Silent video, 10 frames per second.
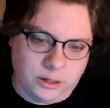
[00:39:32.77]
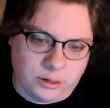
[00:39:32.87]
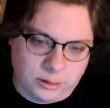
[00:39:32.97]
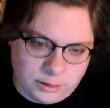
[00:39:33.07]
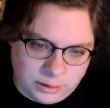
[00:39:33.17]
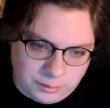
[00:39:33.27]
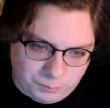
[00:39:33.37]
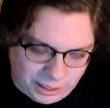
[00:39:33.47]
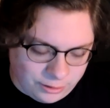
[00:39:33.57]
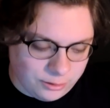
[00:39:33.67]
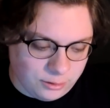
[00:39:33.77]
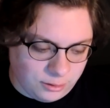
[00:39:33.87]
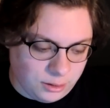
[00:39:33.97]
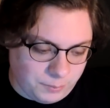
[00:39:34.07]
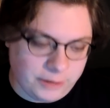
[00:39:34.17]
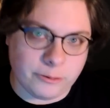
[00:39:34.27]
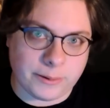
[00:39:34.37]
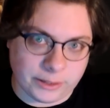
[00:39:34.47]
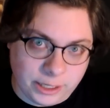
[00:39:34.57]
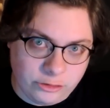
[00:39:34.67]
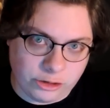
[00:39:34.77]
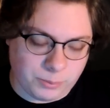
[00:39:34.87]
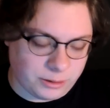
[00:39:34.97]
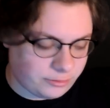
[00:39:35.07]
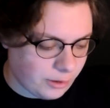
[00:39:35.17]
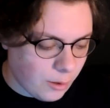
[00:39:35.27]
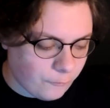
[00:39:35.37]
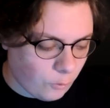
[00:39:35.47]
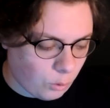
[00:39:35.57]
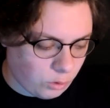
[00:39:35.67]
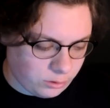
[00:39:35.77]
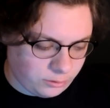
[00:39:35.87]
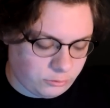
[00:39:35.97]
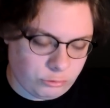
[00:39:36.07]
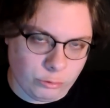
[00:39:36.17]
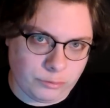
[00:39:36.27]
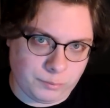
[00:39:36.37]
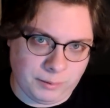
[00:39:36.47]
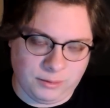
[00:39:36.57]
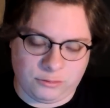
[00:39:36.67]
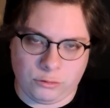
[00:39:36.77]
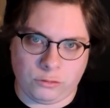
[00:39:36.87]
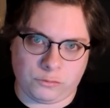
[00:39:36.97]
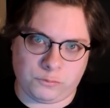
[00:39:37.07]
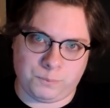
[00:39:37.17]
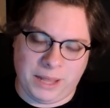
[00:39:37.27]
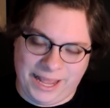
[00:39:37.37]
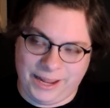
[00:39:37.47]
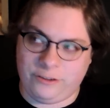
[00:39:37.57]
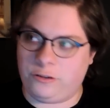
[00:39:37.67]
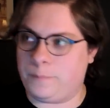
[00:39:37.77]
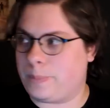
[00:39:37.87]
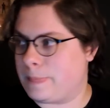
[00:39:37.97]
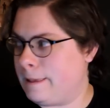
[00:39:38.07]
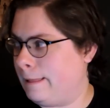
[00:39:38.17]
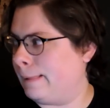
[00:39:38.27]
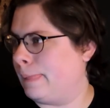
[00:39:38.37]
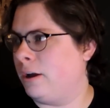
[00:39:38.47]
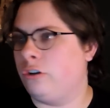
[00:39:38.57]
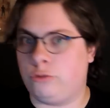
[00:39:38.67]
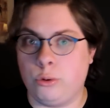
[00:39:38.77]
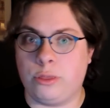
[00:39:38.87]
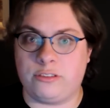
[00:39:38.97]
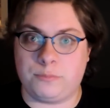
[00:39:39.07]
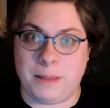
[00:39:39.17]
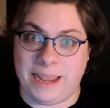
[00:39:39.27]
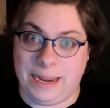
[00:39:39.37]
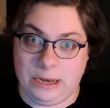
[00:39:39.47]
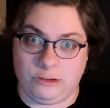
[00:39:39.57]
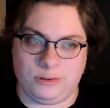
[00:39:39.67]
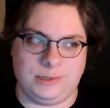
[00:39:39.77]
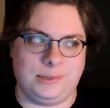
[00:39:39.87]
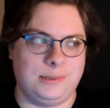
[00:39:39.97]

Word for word: the the page the page about the key ship itself or truth truth's page, yeah, truth's page.